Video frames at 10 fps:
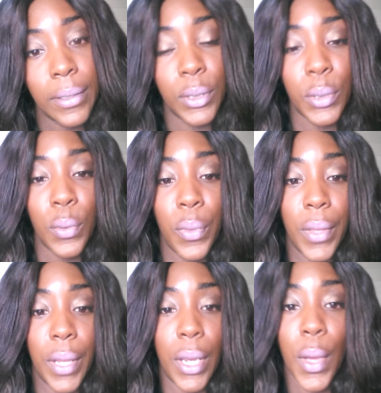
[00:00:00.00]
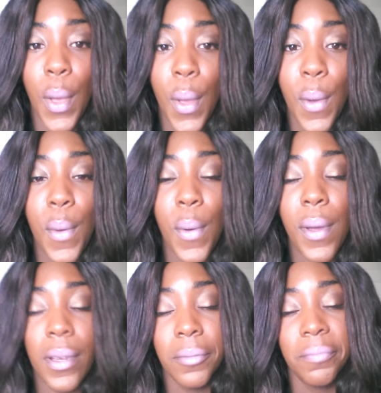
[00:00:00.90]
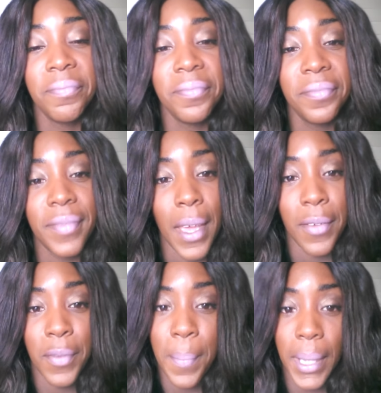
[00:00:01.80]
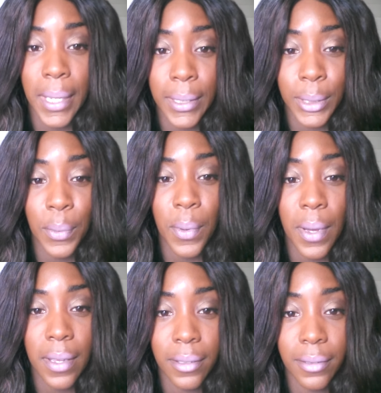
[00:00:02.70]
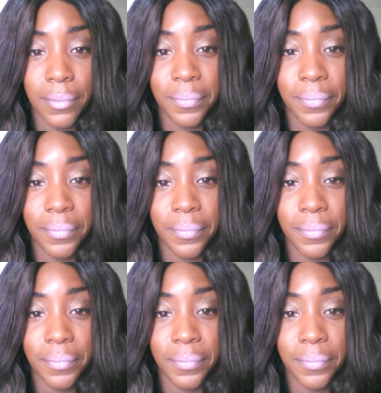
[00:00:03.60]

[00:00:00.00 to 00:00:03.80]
So there you go. Have a blessed one.